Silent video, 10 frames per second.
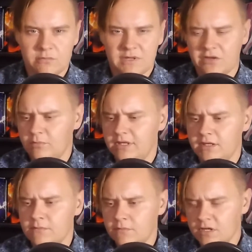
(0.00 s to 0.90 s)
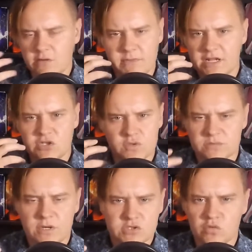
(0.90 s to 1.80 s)
Like, it'll be committed to his
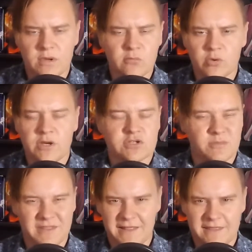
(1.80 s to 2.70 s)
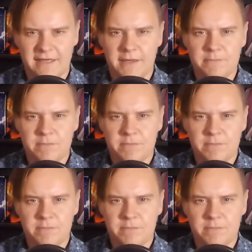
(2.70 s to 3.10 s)
muscle memory or something like that.